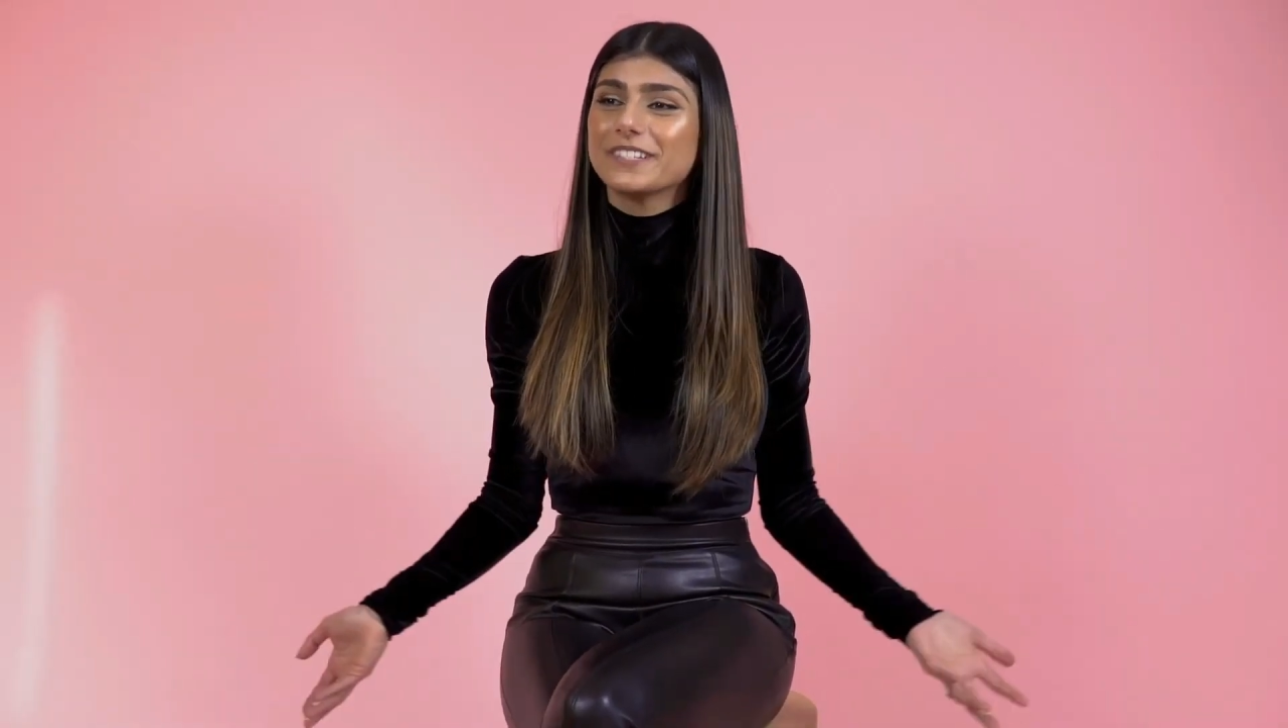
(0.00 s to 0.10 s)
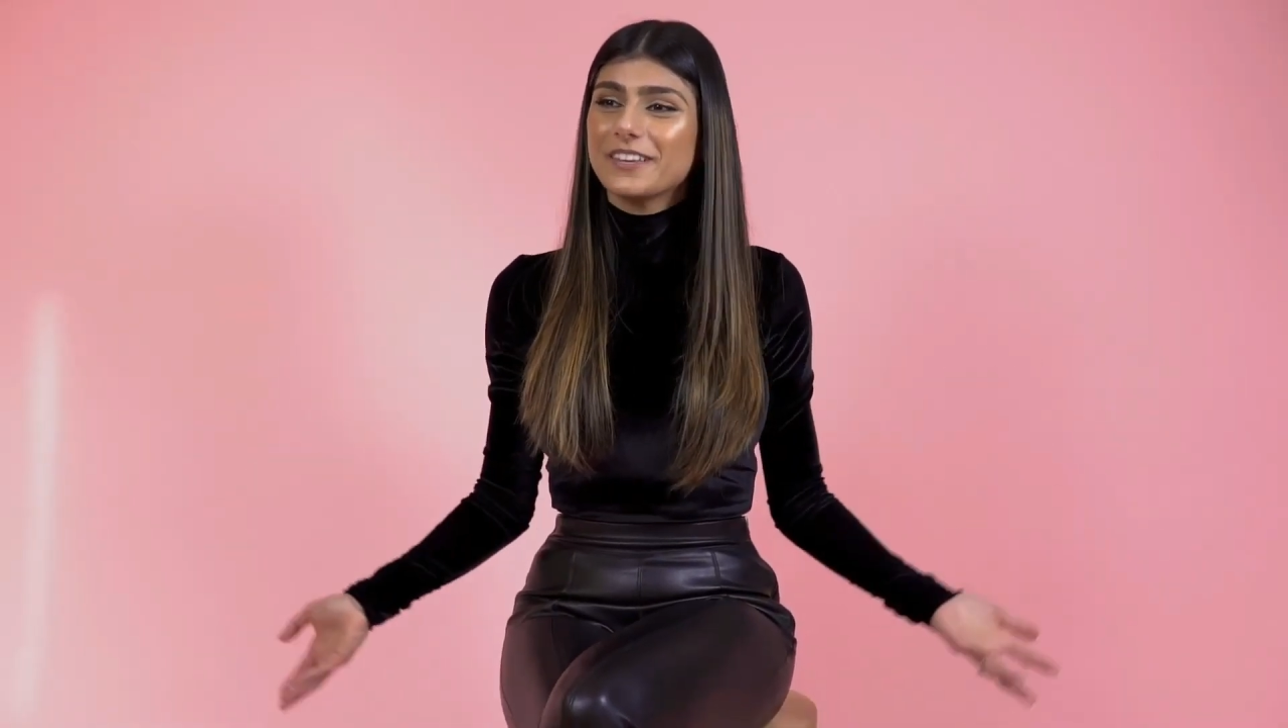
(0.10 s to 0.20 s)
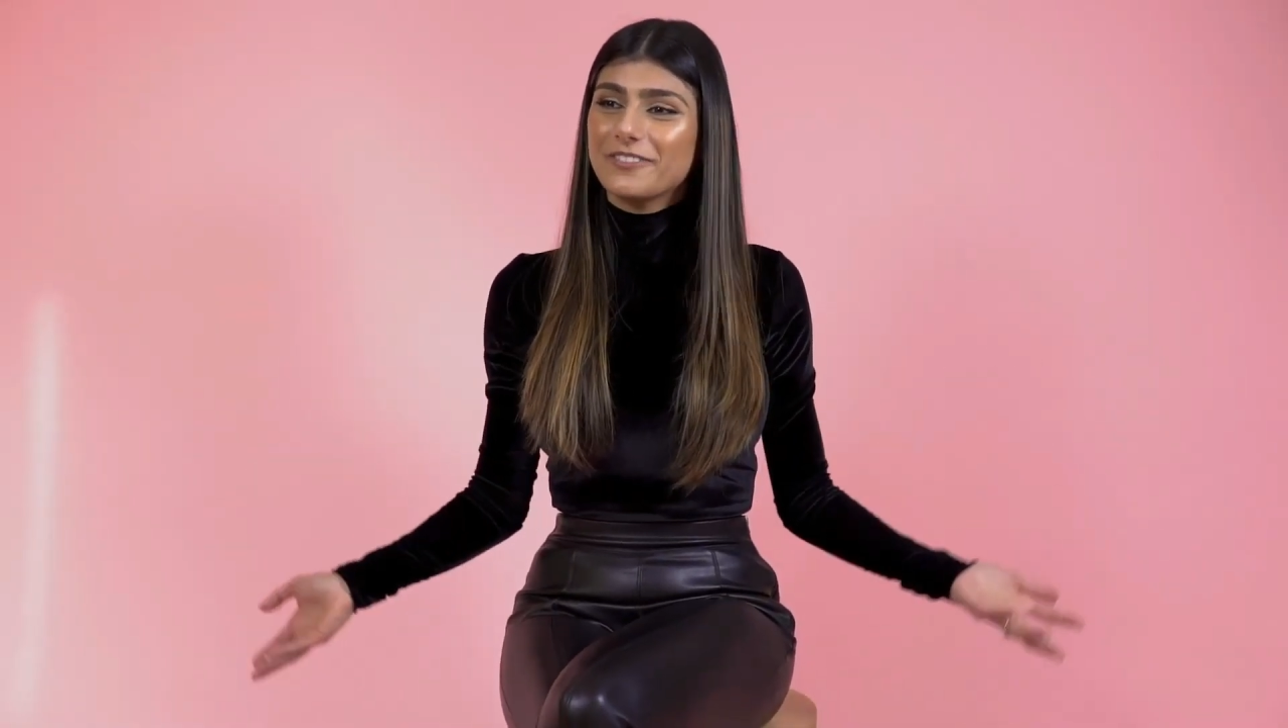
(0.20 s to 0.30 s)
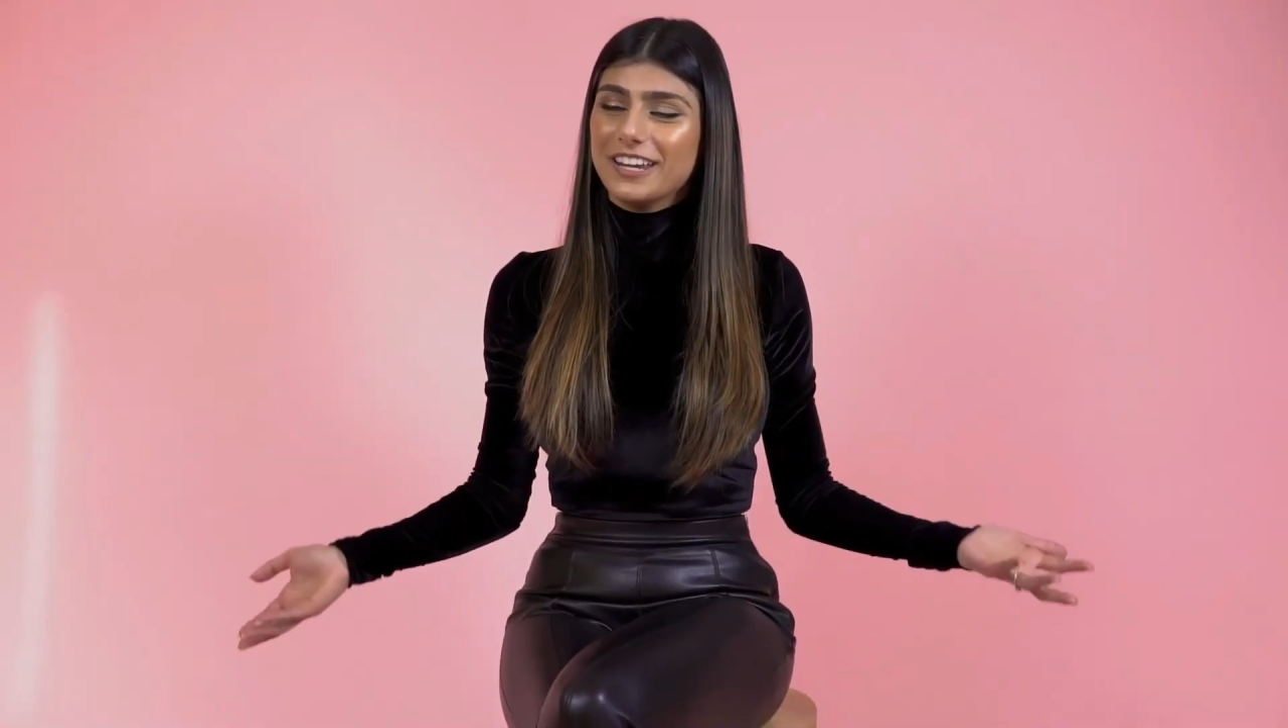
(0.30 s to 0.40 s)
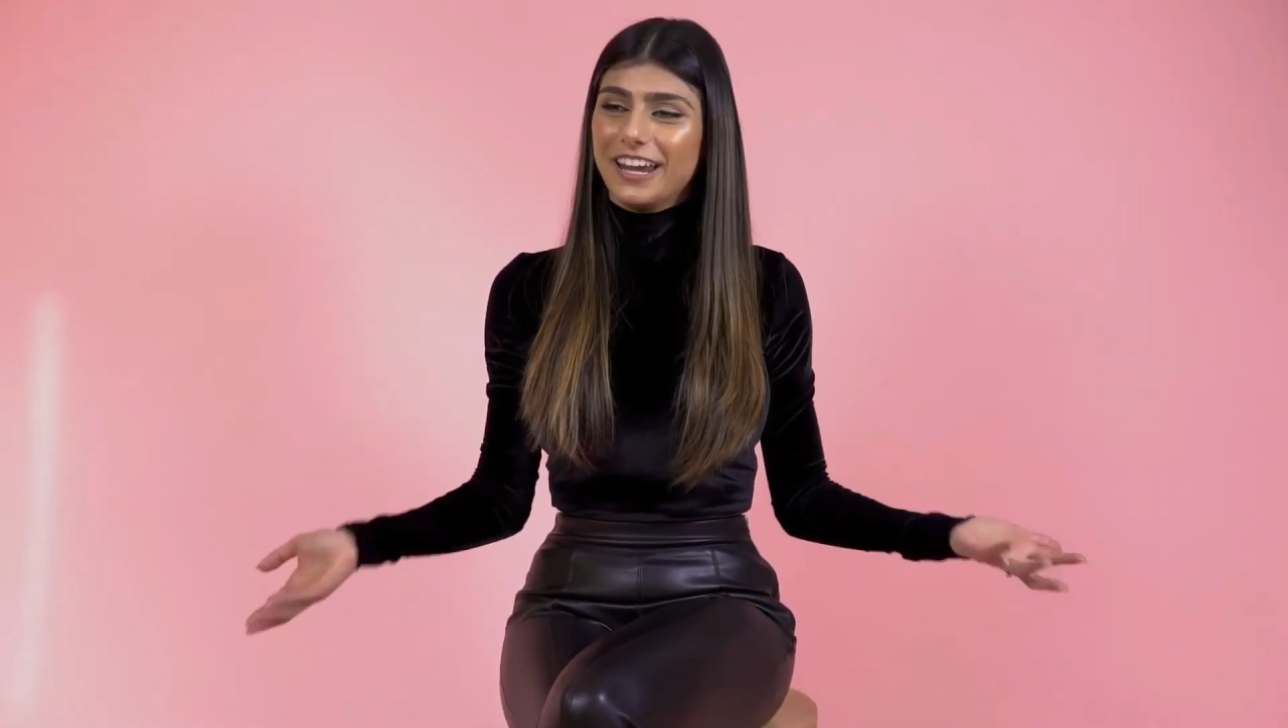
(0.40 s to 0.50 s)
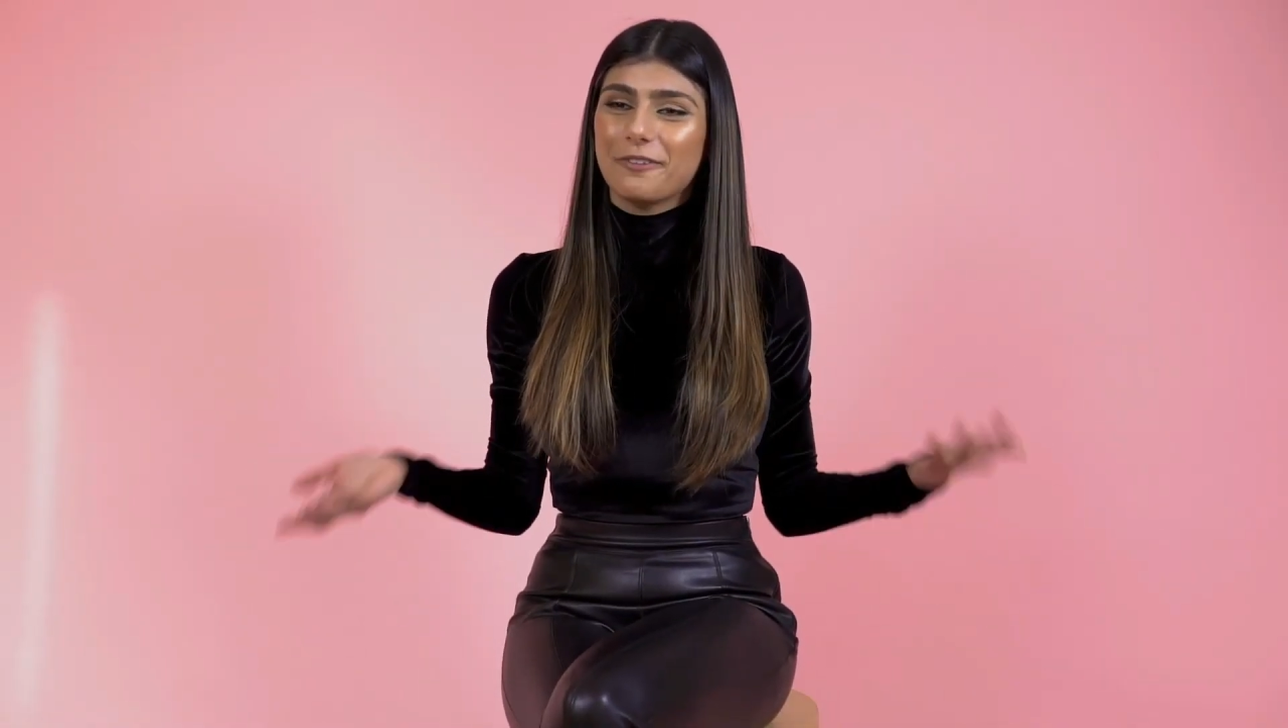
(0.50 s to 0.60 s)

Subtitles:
the negative